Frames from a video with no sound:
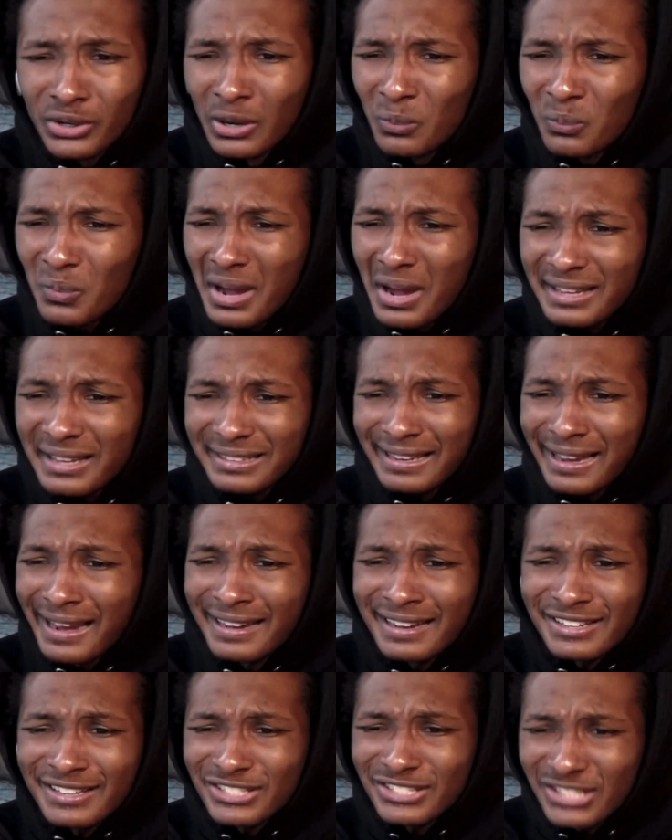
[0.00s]
What
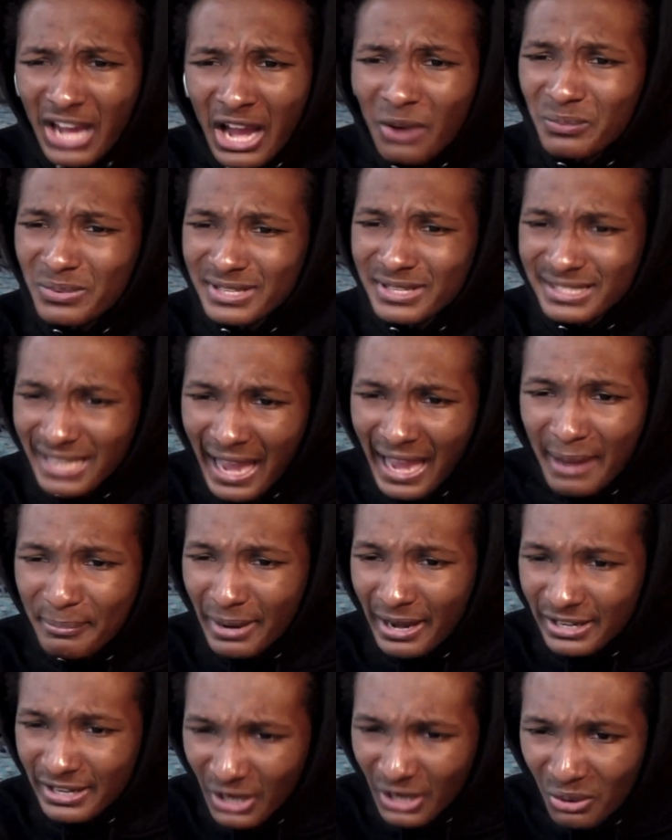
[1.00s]
kind of shot was that
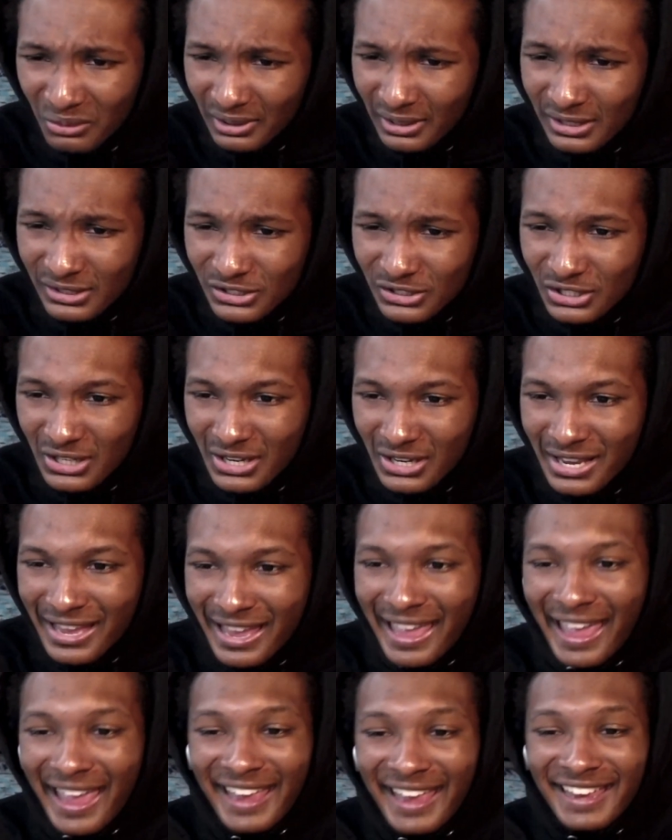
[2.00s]
by Jokic? And